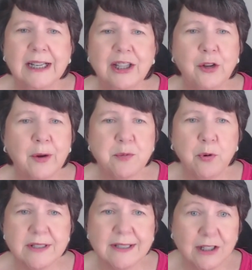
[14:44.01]
the US
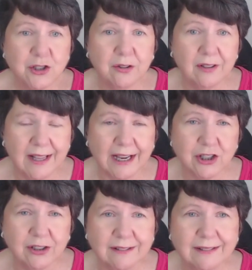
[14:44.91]
presidential election.